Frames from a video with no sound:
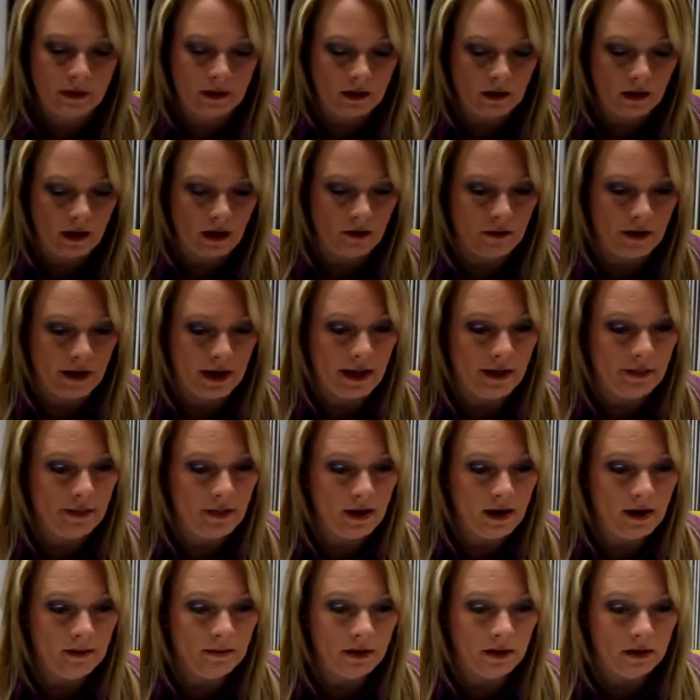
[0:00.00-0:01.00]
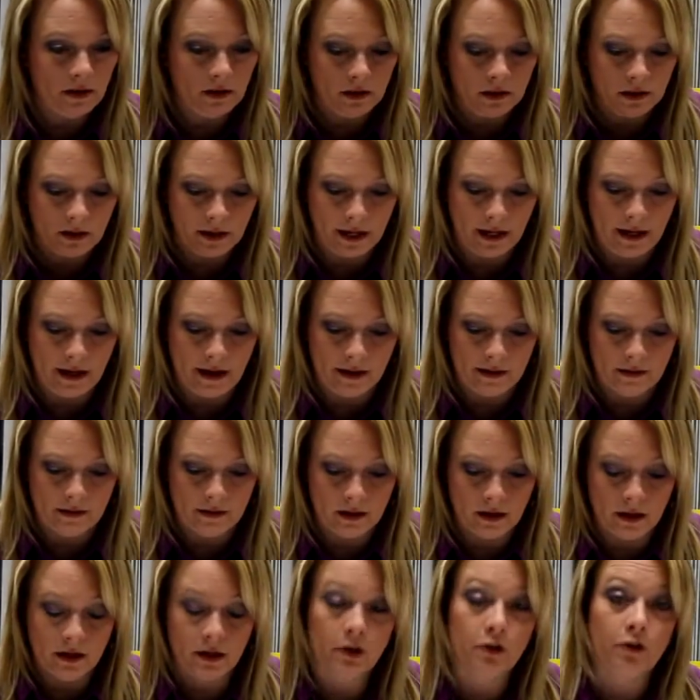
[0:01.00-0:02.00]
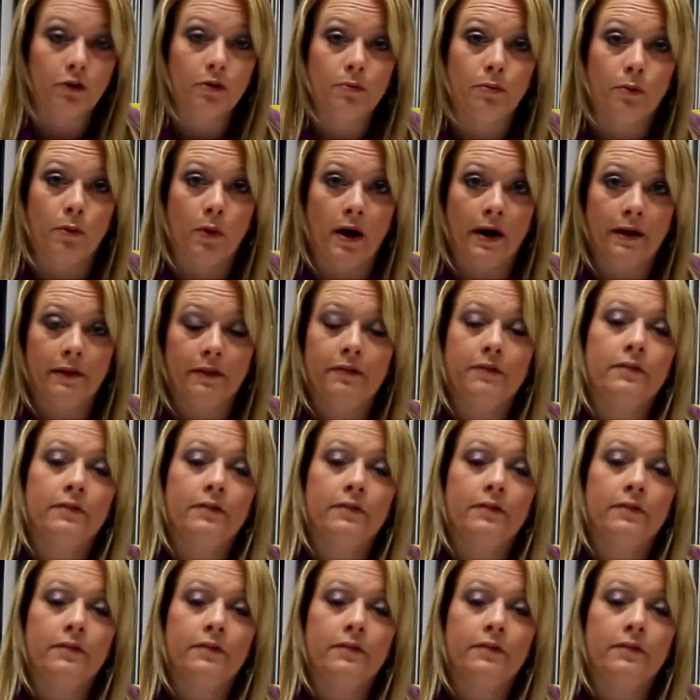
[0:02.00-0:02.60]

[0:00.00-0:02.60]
All right, and then I'm going to look at group 1.